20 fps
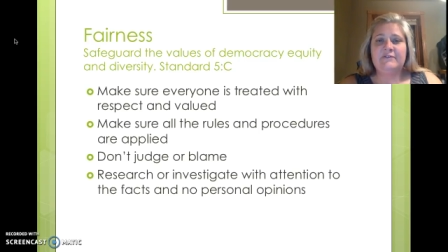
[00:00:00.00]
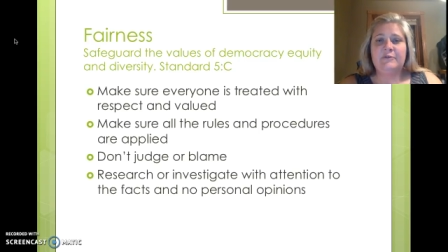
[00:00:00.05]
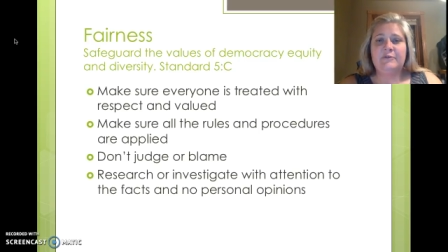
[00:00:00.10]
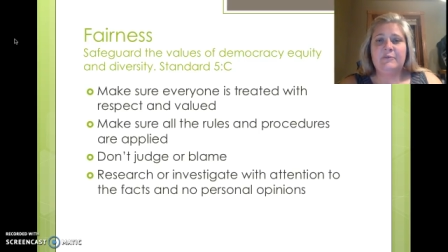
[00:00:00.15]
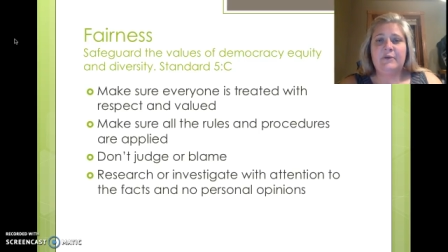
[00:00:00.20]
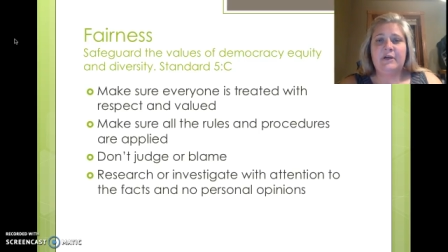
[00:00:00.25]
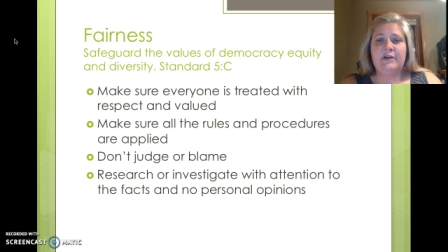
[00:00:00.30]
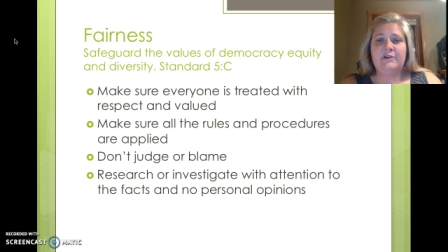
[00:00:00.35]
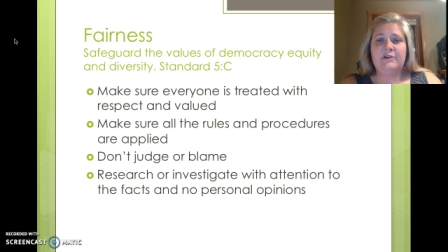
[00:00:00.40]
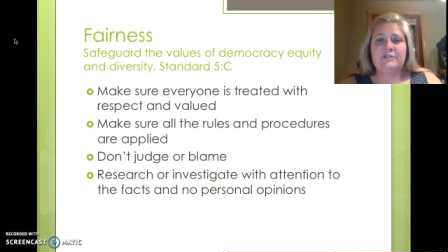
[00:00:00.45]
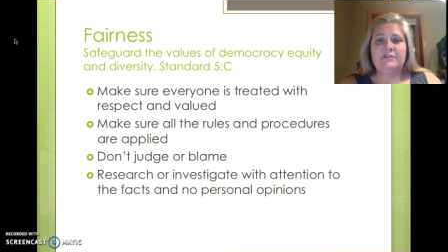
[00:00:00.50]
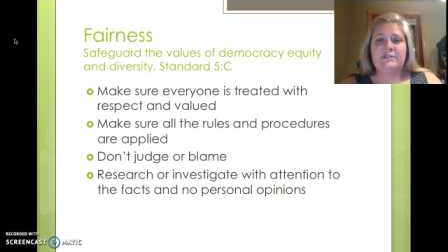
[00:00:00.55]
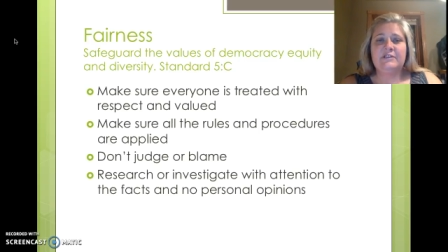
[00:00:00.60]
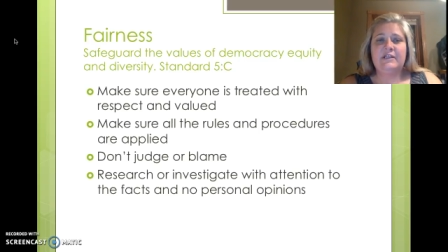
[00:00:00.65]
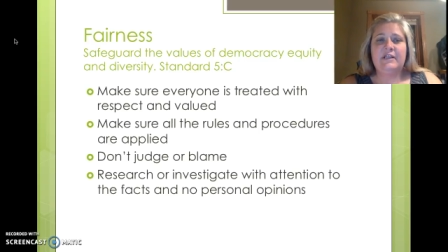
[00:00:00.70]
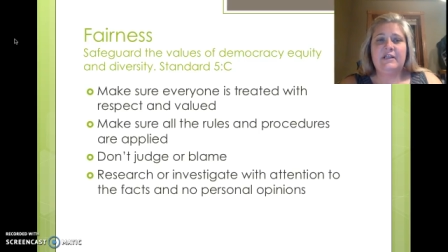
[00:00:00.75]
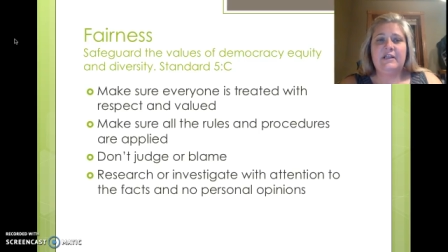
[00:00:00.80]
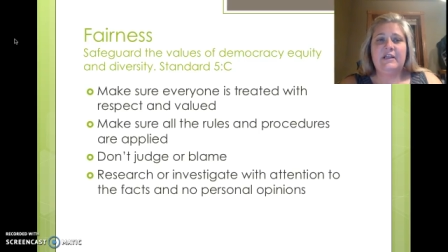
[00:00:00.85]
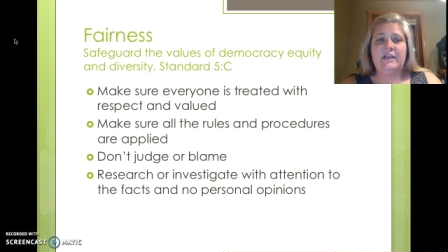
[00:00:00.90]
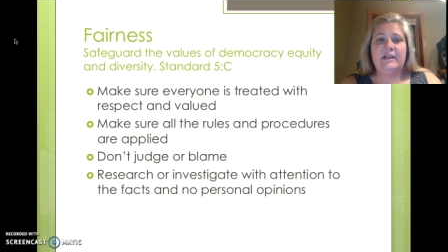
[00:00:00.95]

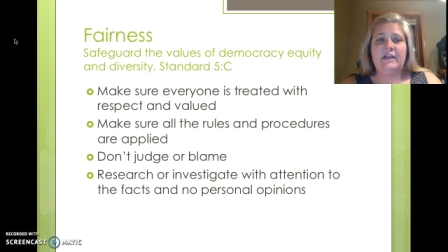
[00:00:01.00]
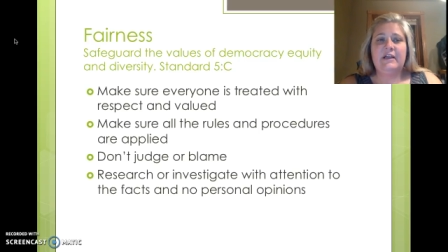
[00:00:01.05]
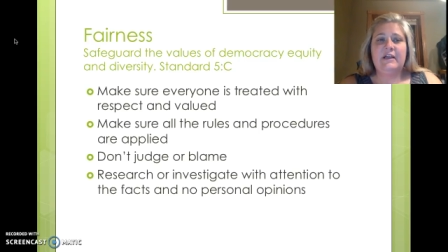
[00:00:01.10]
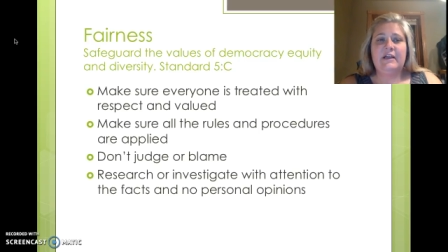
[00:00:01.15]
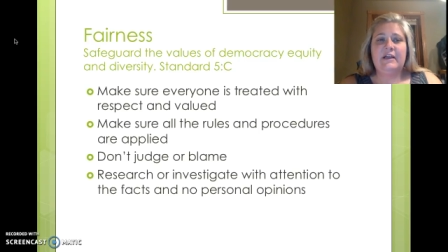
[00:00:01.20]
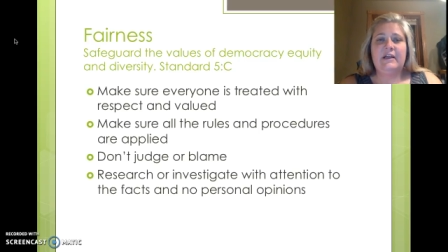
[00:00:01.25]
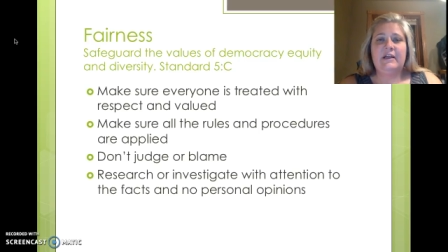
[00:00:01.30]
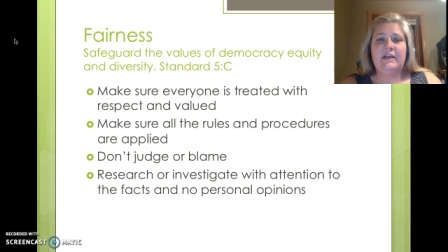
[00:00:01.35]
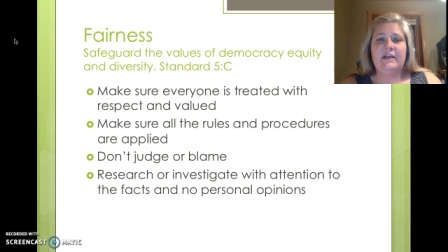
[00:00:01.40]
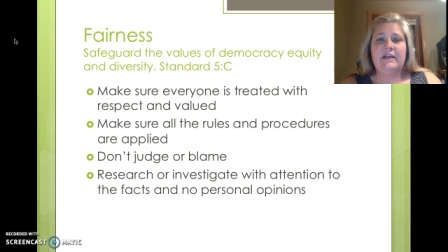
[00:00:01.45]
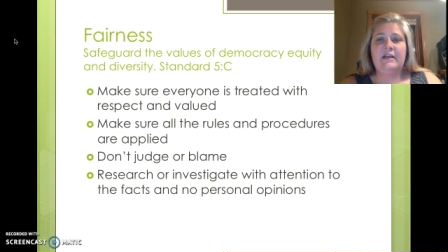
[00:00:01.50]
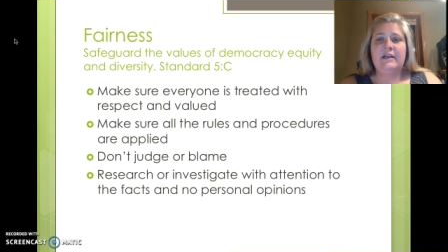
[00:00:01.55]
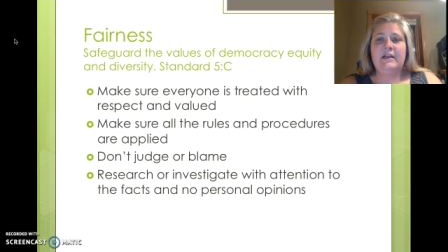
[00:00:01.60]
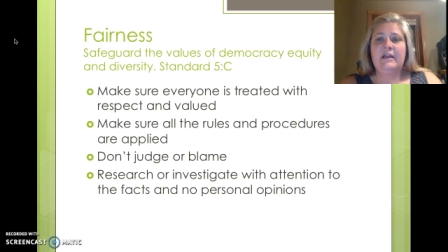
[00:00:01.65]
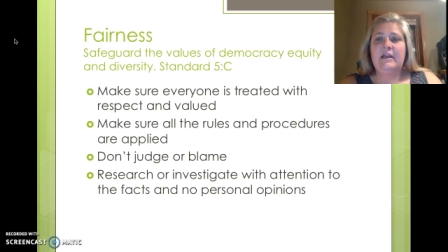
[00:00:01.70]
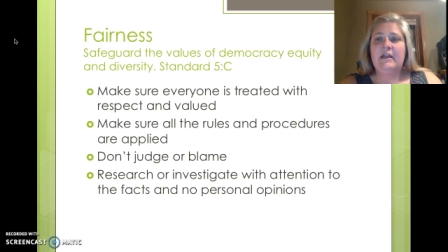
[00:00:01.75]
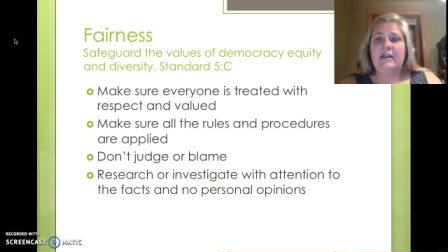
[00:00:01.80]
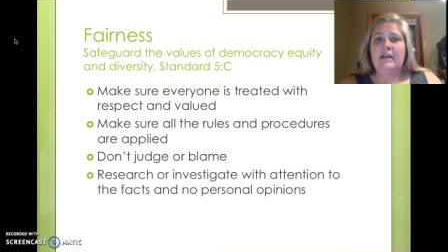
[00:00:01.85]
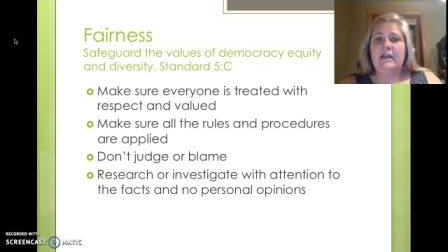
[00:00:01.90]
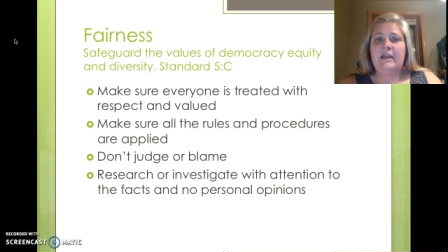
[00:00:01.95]
democracy,
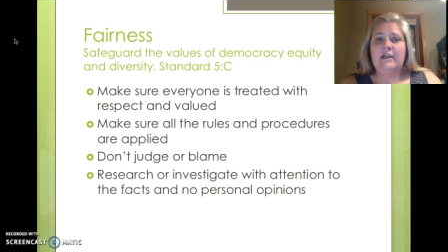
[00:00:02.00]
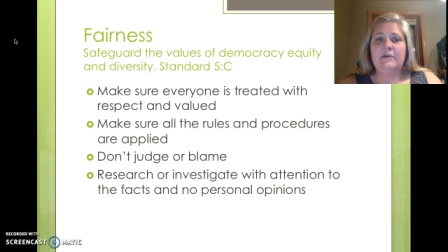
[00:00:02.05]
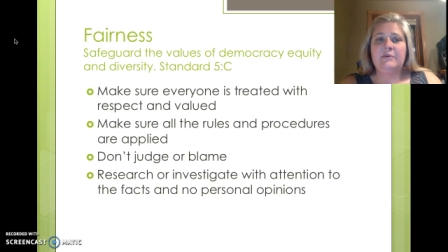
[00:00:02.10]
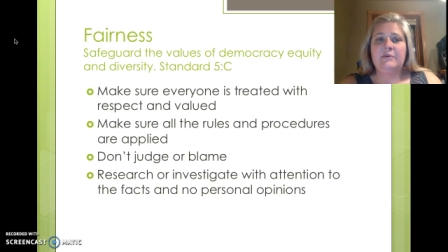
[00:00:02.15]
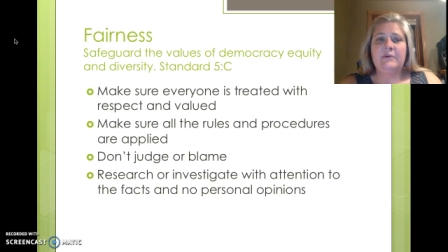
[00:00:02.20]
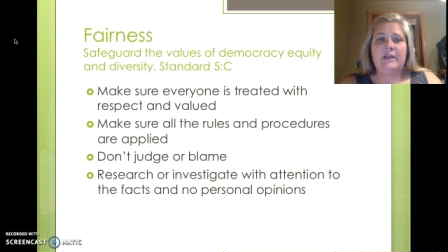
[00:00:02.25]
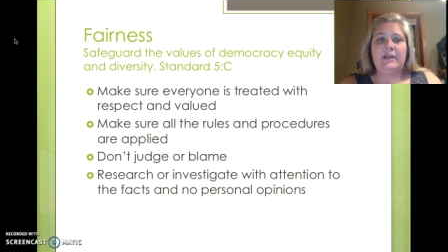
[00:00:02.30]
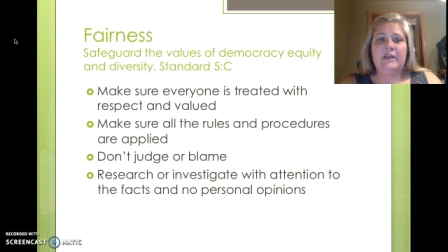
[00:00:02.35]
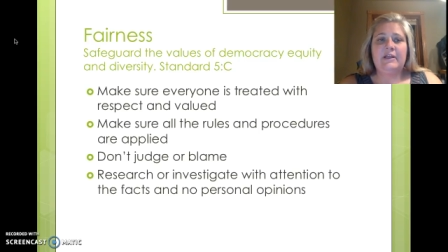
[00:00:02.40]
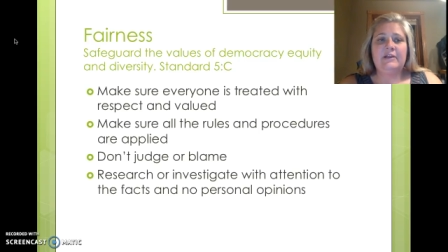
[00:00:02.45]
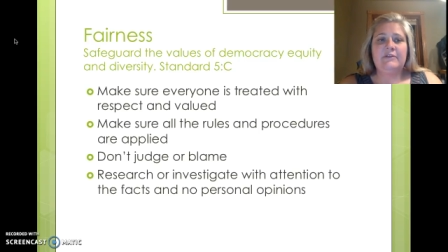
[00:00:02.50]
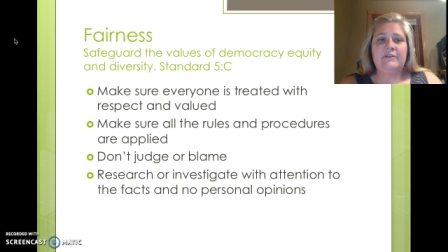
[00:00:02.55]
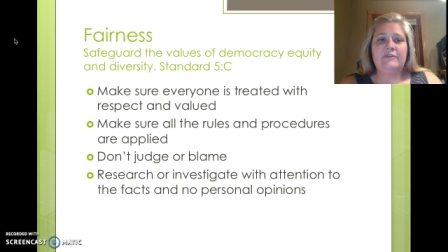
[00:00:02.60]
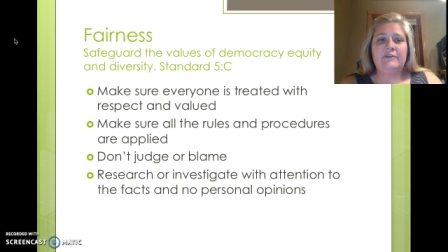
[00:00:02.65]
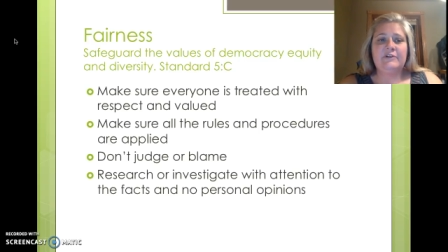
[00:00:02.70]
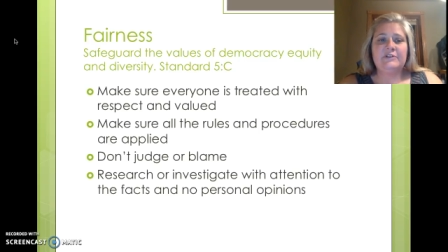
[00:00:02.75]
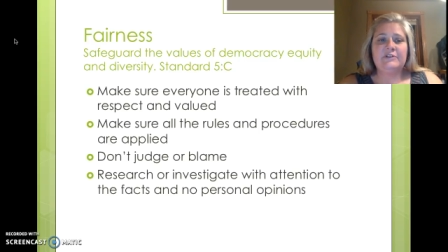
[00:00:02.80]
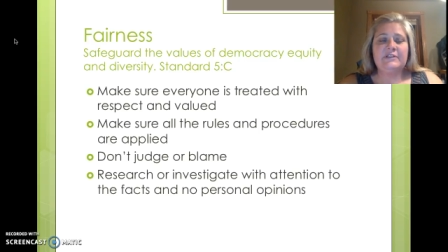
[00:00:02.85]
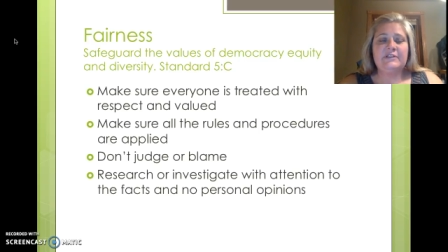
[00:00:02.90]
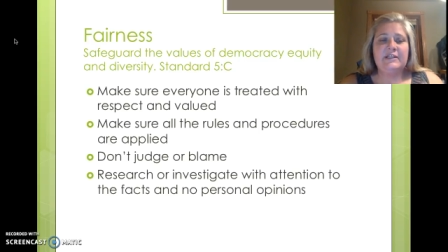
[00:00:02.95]
equity, and
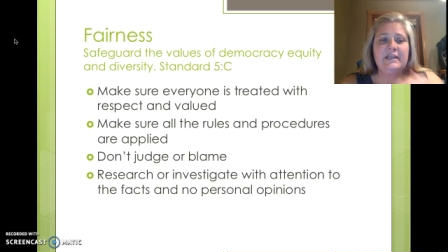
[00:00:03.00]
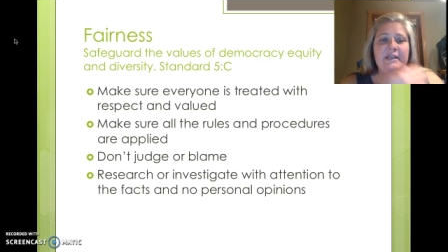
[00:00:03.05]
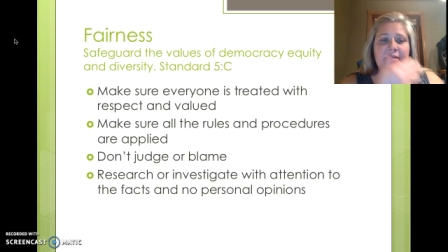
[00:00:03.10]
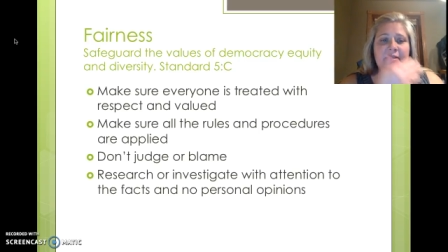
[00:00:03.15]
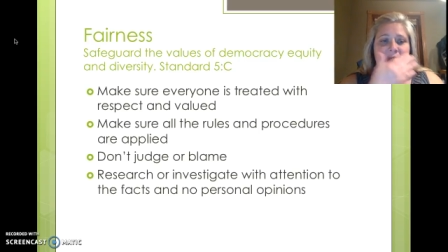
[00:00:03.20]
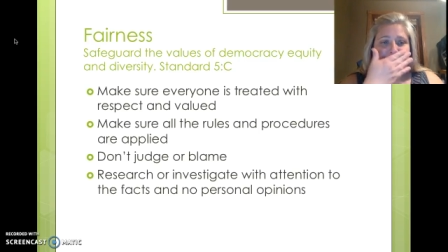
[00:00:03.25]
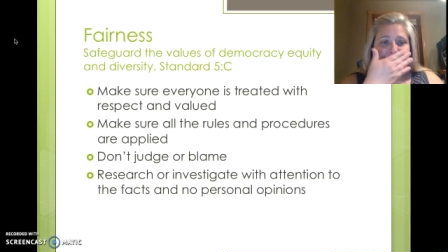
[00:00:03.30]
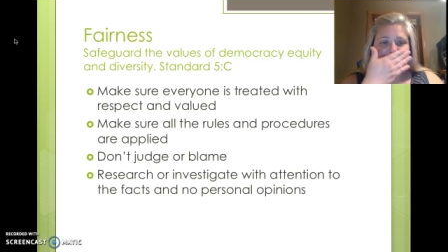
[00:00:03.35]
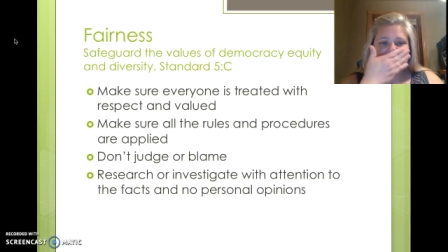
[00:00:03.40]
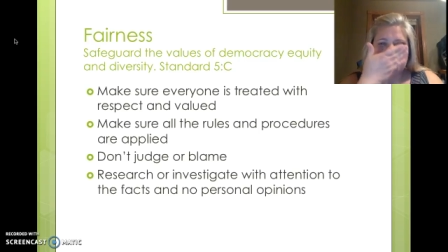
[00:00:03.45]
diversity.